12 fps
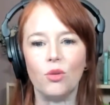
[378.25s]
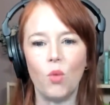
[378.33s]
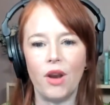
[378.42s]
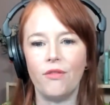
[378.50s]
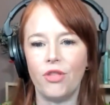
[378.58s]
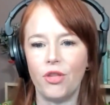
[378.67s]
that
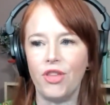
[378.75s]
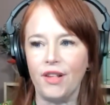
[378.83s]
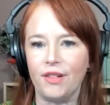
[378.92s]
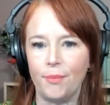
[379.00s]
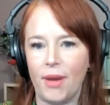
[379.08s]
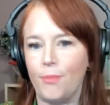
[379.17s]
one of the
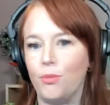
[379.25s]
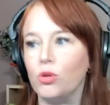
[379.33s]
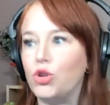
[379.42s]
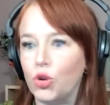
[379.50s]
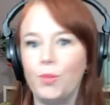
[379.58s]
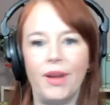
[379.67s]
things that people
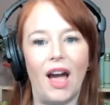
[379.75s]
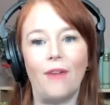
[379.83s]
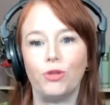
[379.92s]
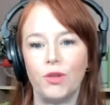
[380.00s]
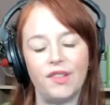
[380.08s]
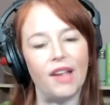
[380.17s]
should be
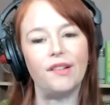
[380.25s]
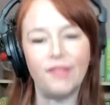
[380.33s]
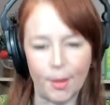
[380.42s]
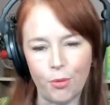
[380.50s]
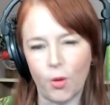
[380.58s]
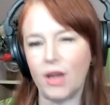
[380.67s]
after is that
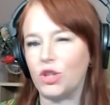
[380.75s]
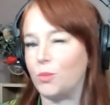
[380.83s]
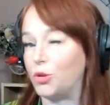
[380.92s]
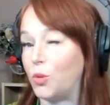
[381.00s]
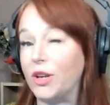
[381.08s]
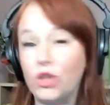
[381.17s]
separation
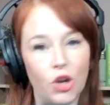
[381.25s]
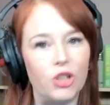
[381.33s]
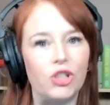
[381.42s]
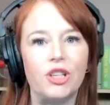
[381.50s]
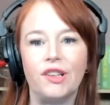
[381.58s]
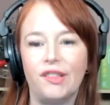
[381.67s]
between
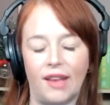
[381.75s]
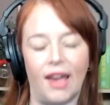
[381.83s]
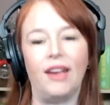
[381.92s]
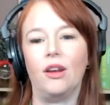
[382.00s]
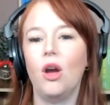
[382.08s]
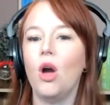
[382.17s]
church and
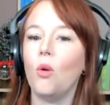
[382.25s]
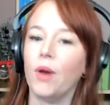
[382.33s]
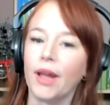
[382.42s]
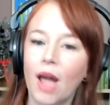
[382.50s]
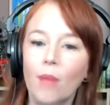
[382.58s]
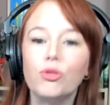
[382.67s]
state when
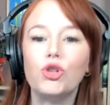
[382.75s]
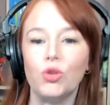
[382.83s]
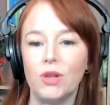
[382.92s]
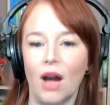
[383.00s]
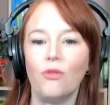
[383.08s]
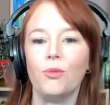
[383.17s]
it comes to
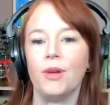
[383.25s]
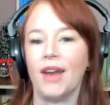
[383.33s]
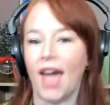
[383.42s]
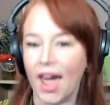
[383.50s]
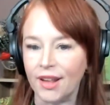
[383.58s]
government and